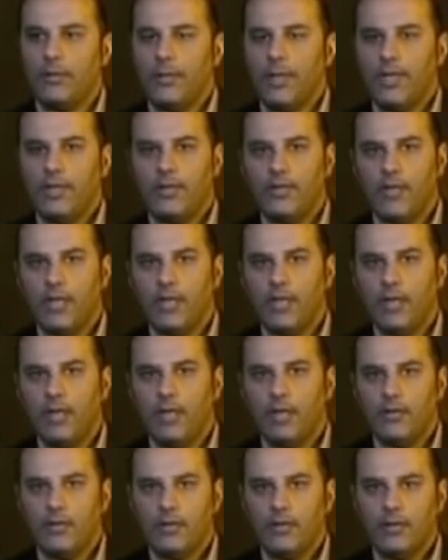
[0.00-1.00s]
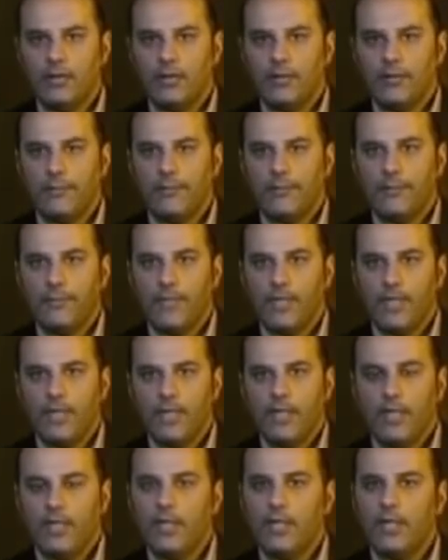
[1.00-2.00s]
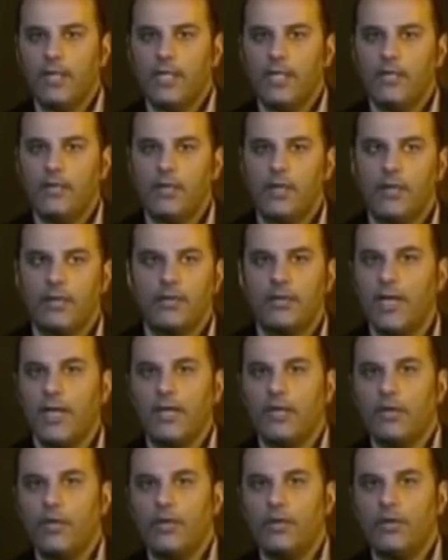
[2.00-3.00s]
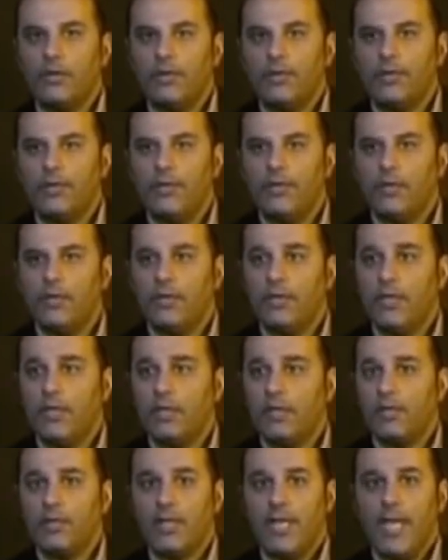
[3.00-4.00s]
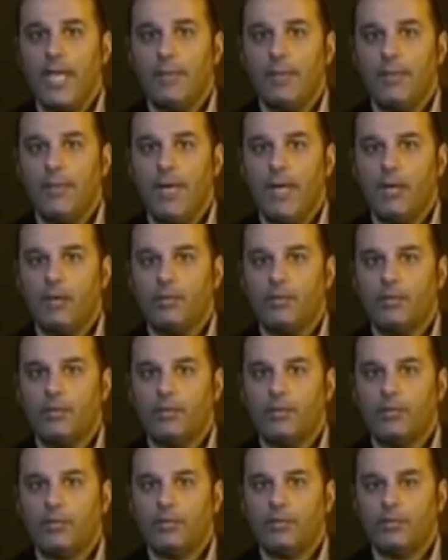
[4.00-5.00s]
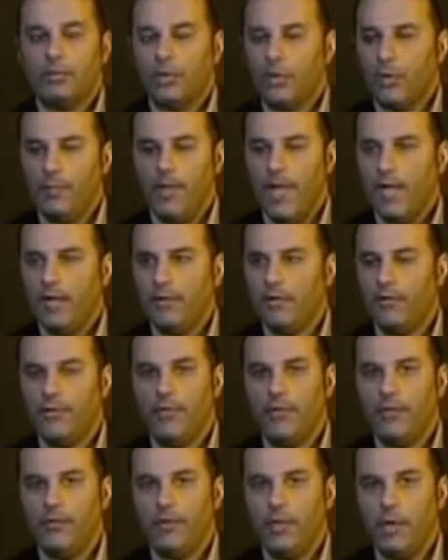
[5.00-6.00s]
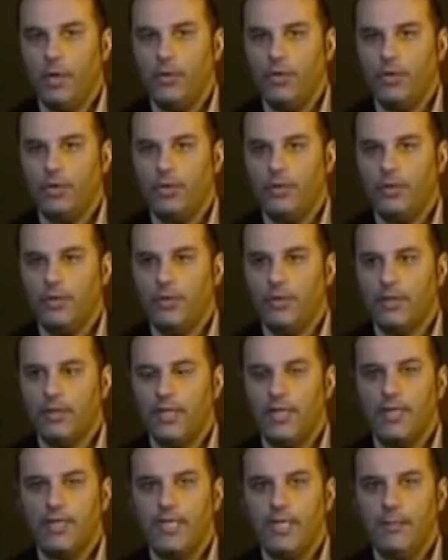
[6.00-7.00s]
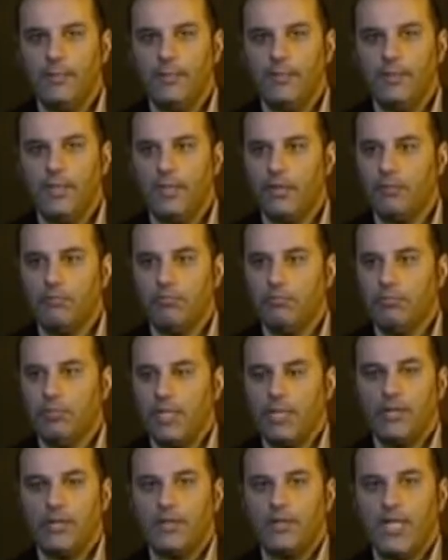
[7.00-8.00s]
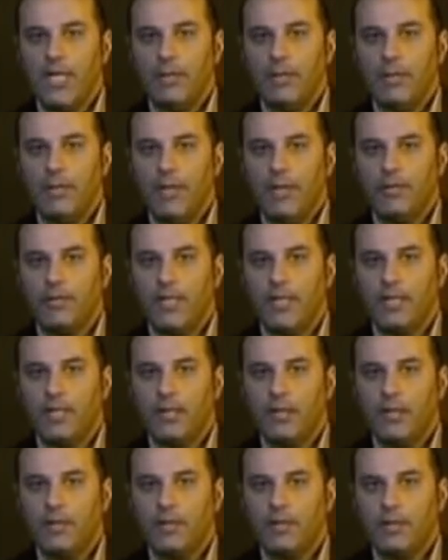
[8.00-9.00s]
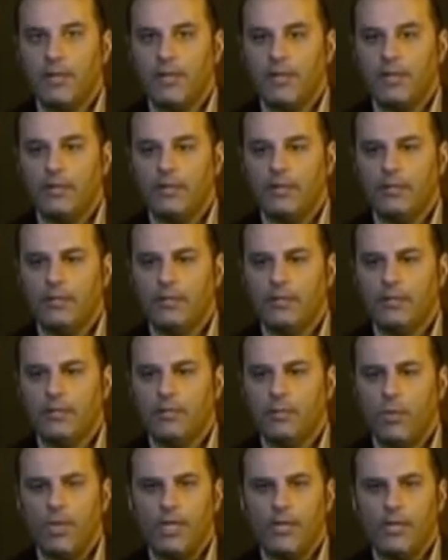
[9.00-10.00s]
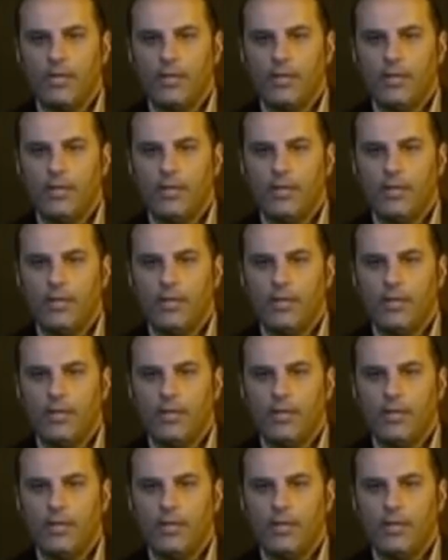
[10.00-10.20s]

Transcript: by the psychologists that these are psychological fears. They just came about. So a man's fear of the ocean, that deep fear, that just came about psychologically. What?